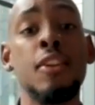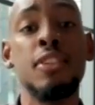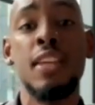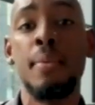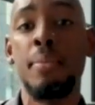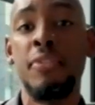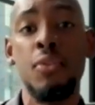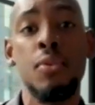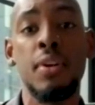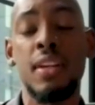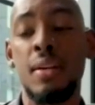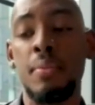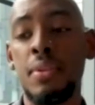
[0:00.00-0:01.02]
again, like you said
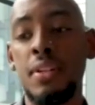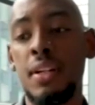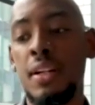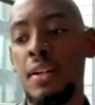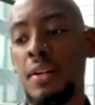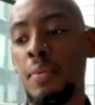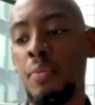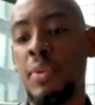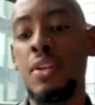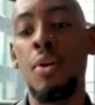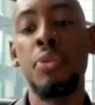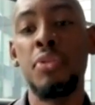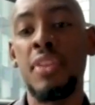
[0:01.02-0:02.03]
before,
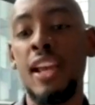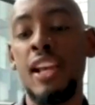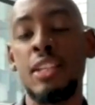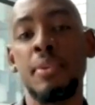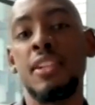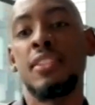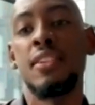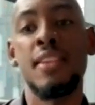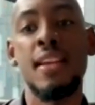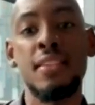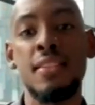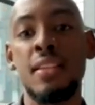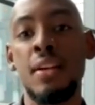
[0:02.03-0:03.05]
Kimba, we go through things
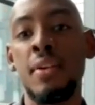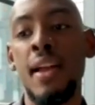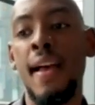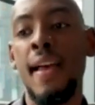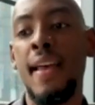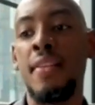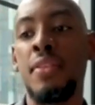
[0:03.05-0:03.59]
because they're necessary.